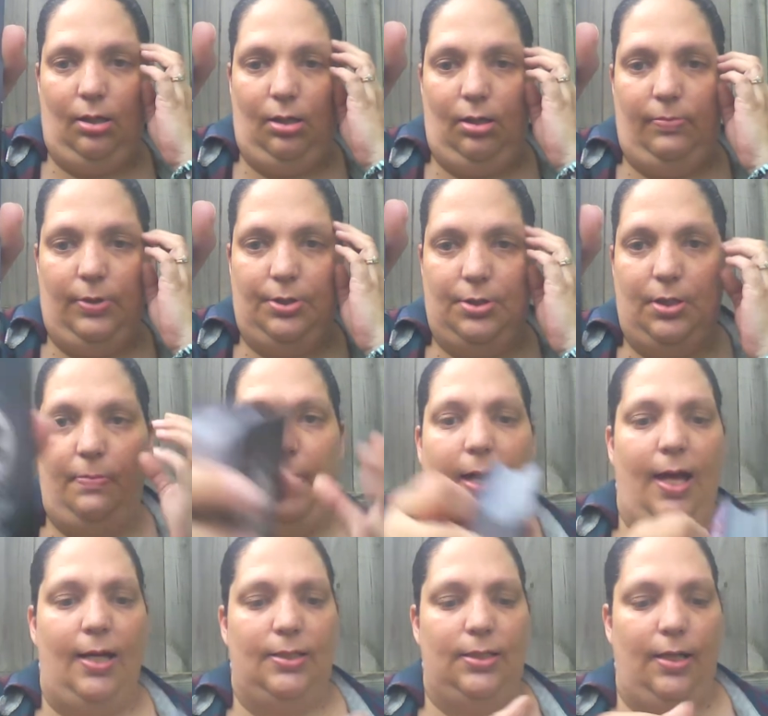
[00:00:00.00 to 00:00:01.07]
There's the
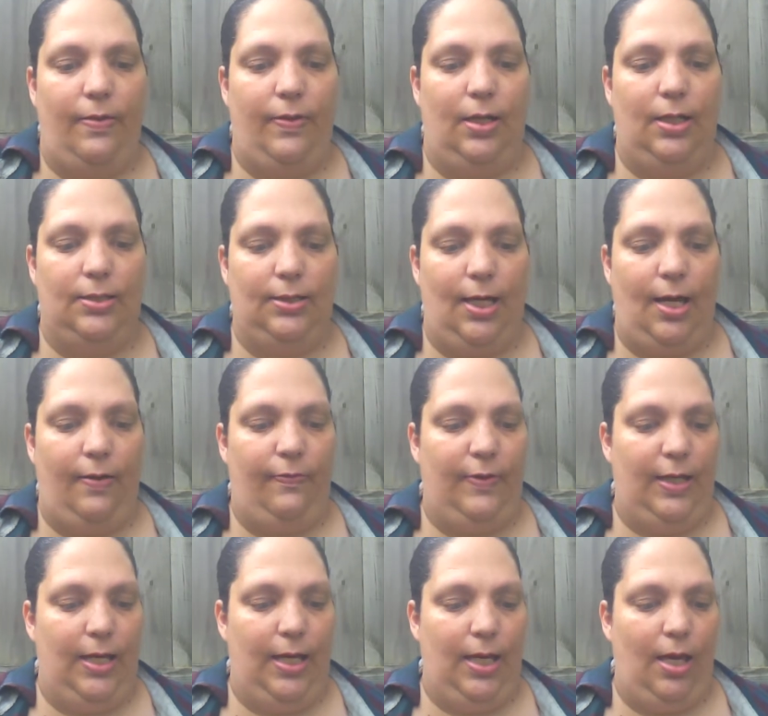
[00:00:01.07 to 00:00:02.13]
backs, and then it's got
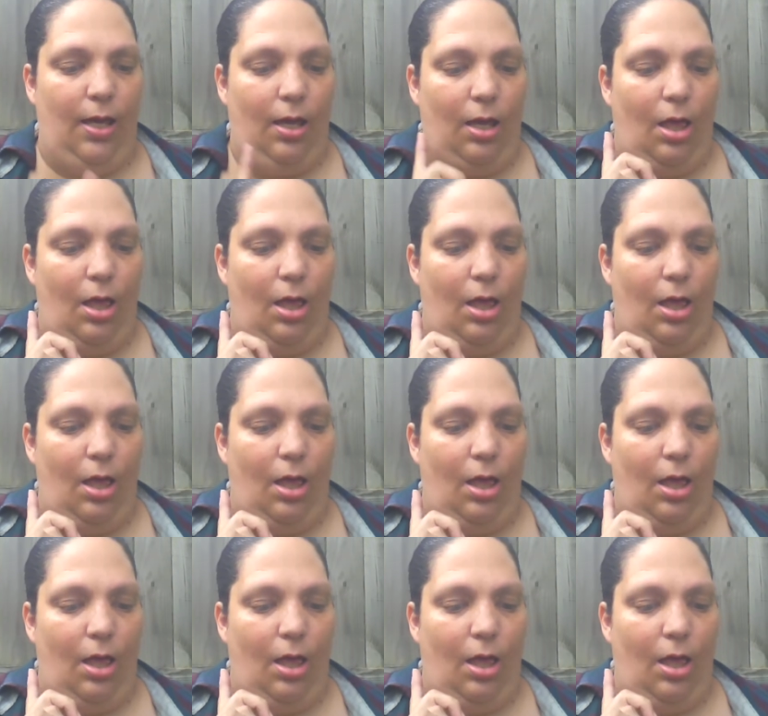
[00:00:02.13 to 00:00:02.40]
the